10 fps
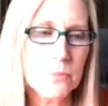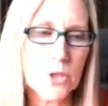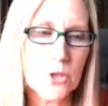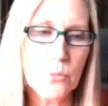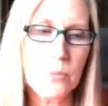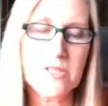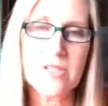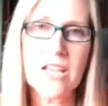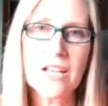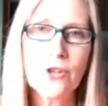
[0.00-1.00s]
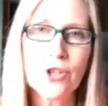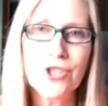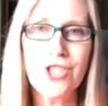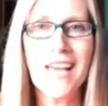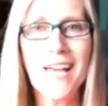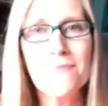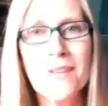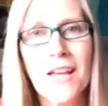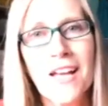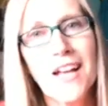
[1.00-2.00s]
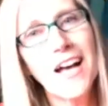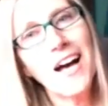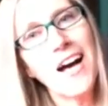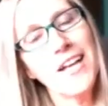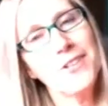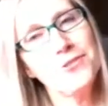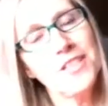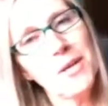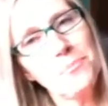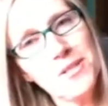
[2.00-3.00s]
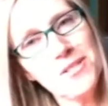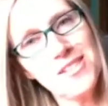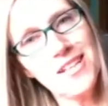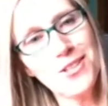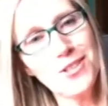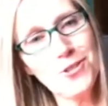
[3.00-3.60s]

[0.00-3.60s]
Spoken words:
cool piece of technology. I really appreciate